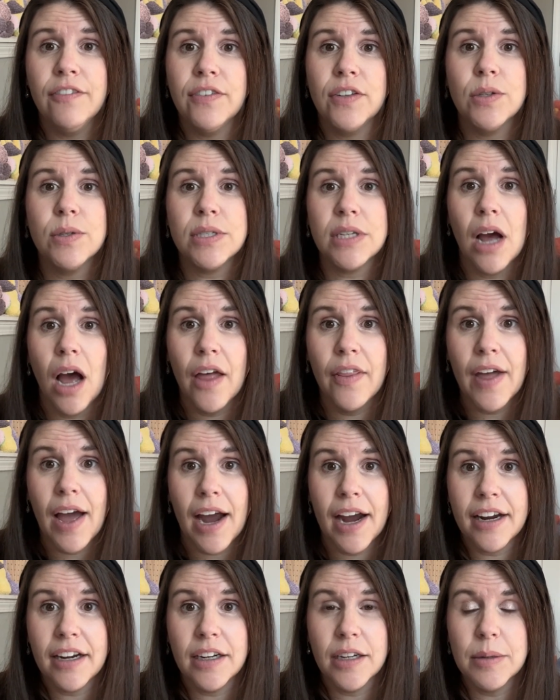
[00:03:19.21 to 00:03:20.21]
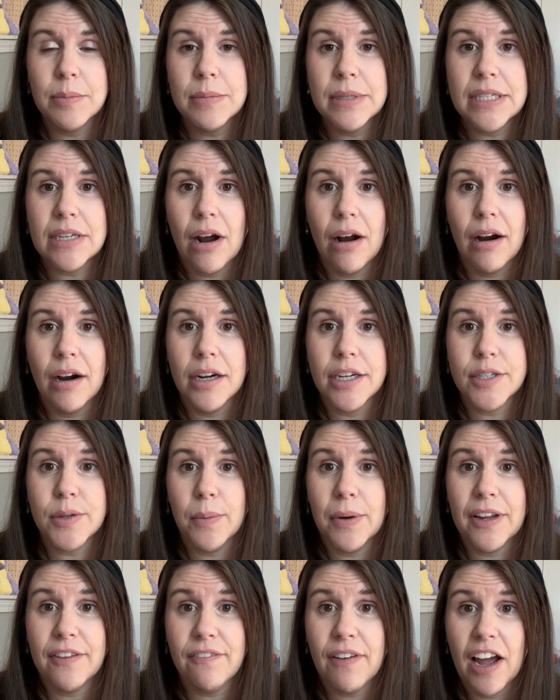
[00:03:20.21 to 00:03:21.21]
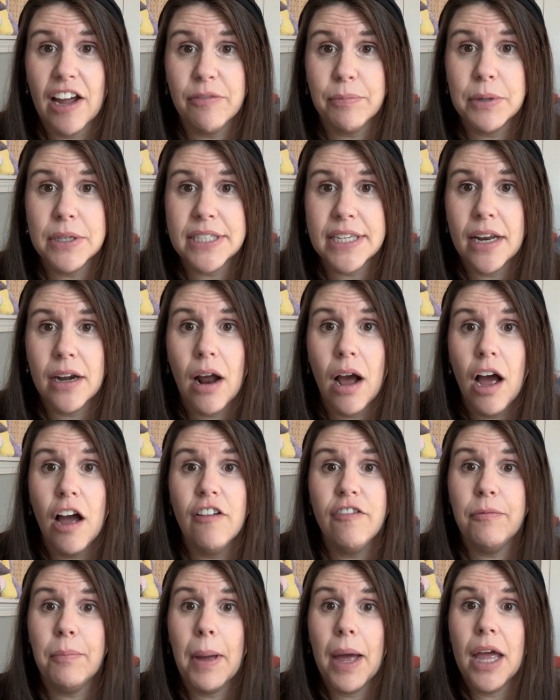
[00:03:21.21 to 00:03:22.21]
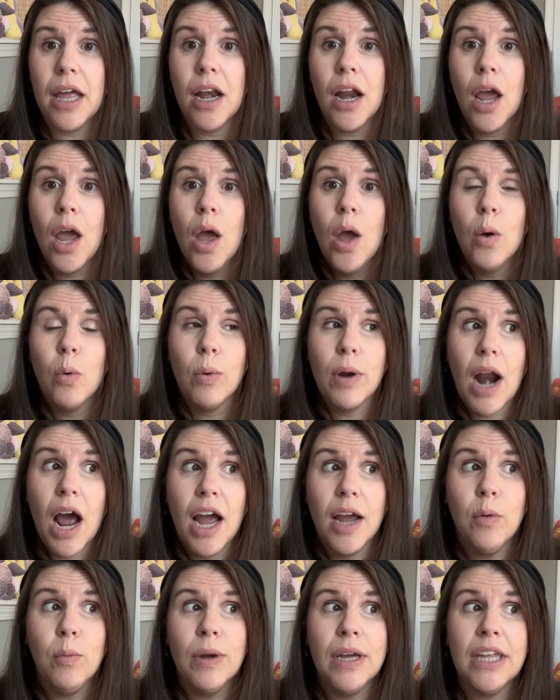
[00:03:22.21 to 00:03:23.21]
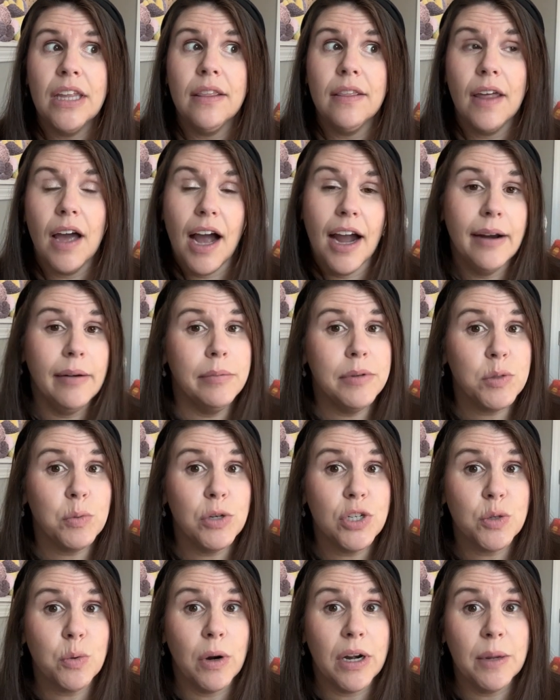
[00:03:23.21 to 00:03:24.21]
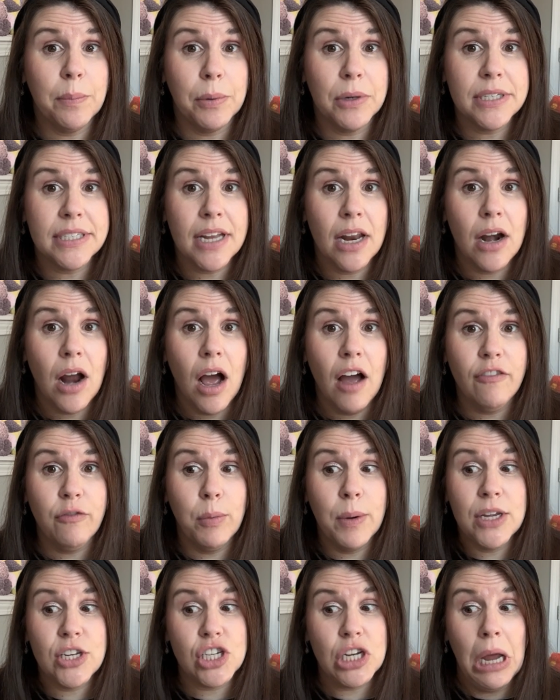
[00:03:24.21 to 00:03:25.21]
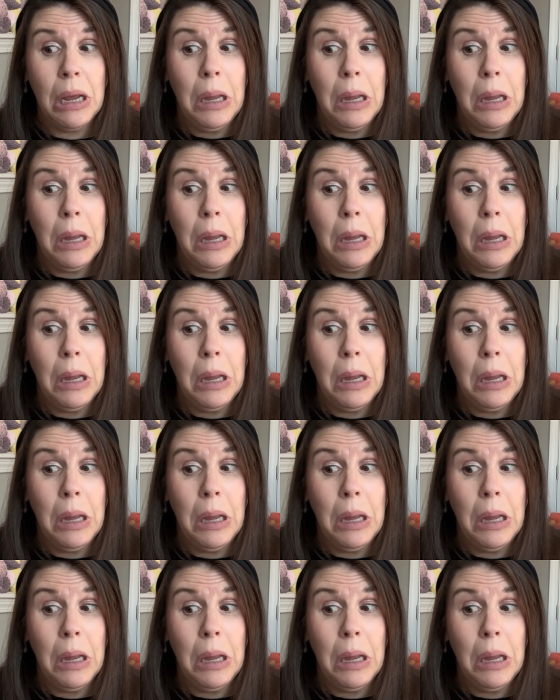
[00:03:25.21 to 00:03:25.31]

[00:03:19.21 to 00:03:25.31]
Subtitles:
You saw the items are 25% off, but when I went, the items were 20% off, which